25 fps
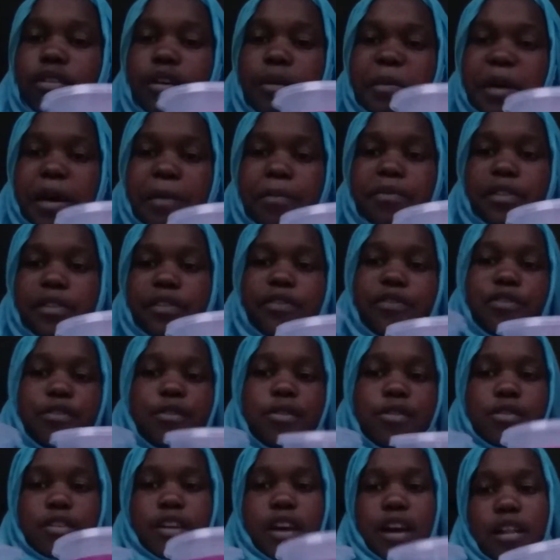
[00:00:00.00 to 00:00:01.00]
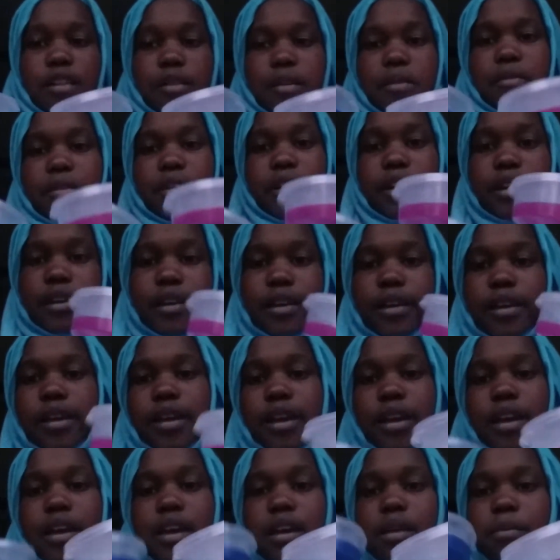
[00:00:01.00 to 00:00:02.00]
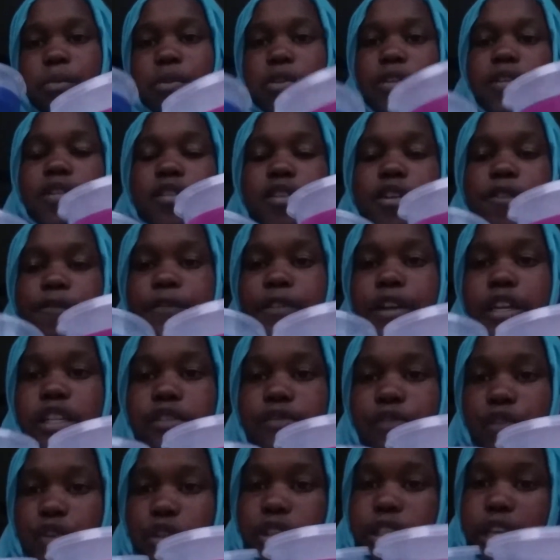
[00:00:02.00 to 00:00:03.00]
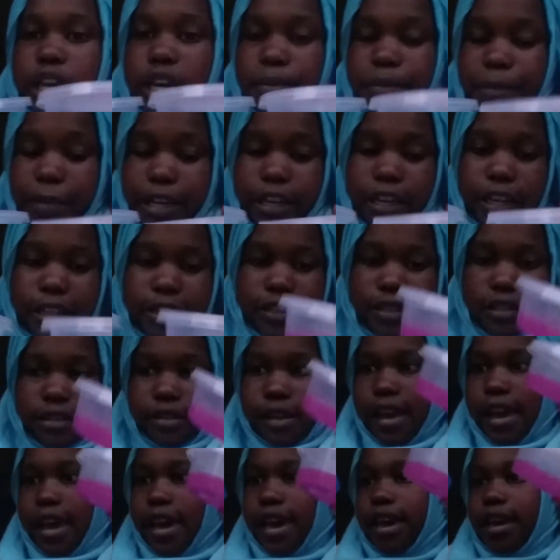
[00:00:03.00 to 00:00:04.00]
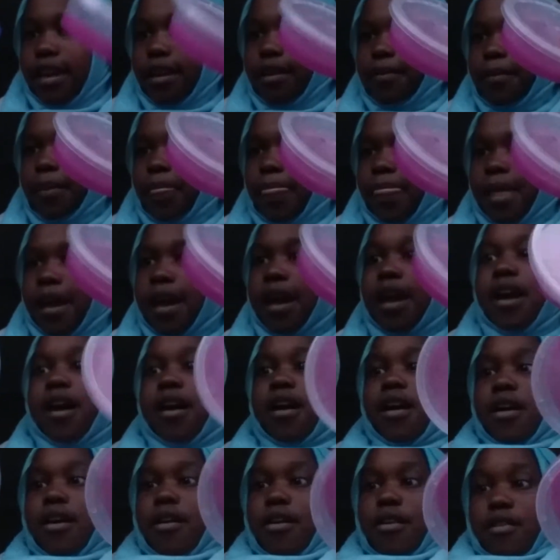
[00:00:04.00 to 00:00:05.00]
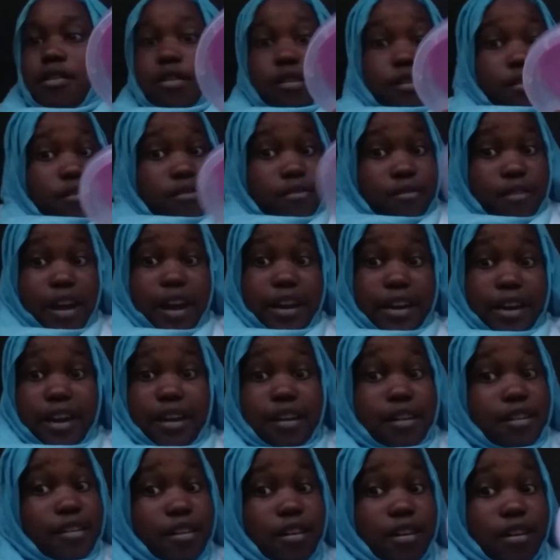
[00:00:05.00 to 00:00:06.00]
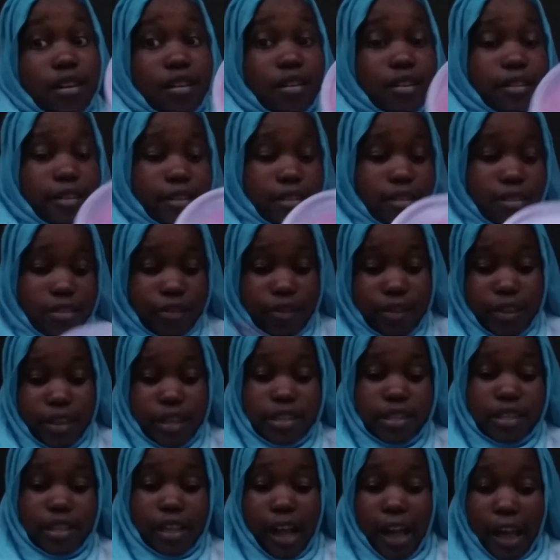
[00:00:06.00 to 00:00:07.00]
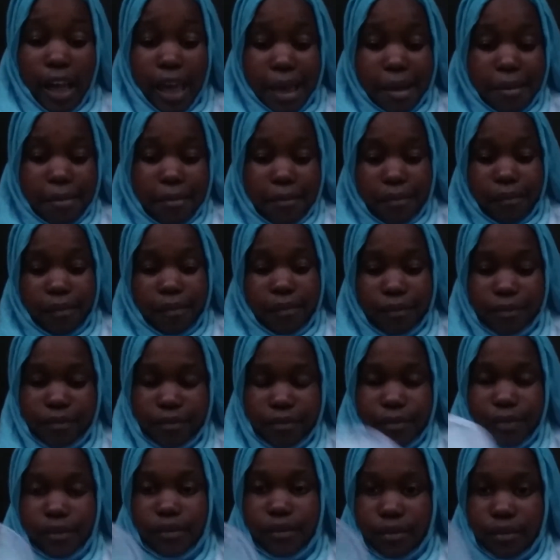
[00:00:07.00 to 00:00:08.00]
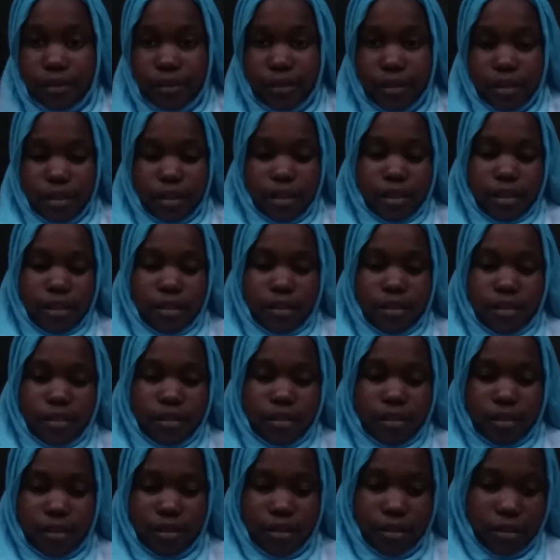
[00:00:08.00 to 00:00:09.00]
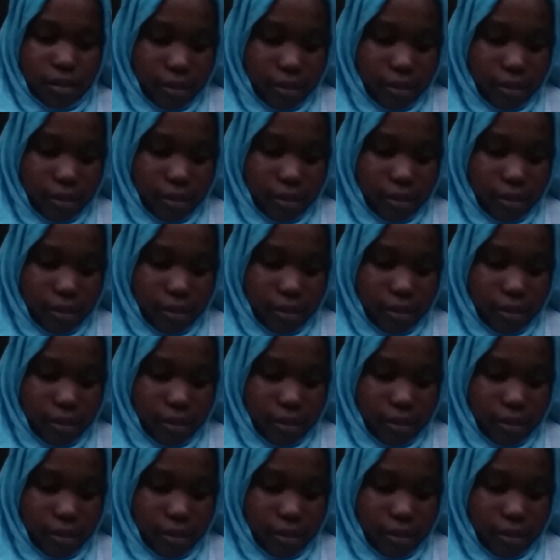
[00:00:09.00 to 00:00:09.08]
them up with food coloring. Put it in the fridge for 10 minutes. And right now, the slime. Look.